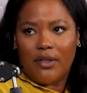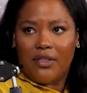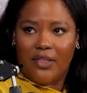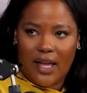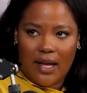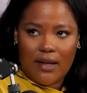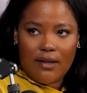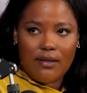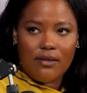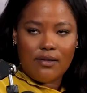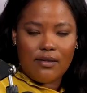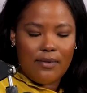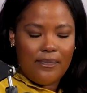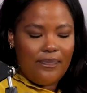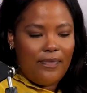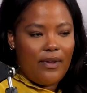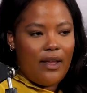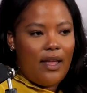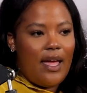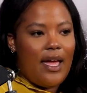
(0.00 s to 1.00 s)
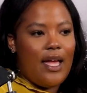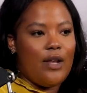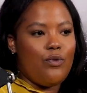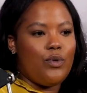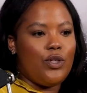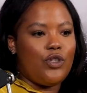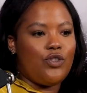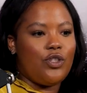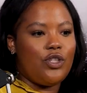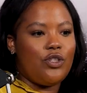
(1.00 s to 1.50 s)
things, and we
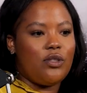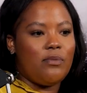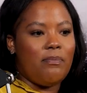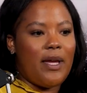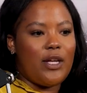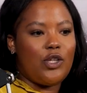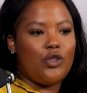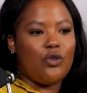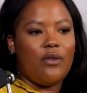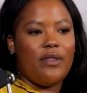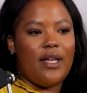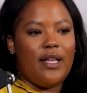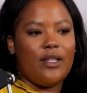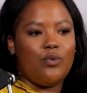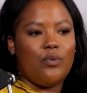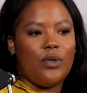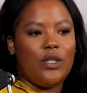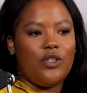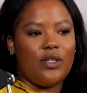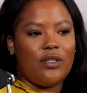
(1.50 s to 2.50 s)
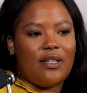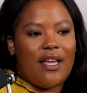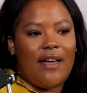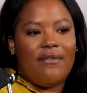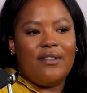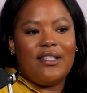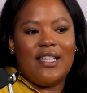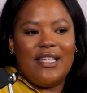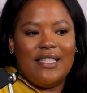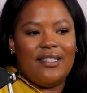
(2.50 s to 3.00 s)
just make sure that we just have
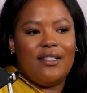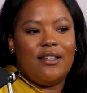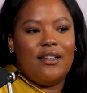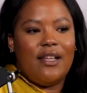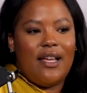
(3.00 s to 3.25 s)
it as a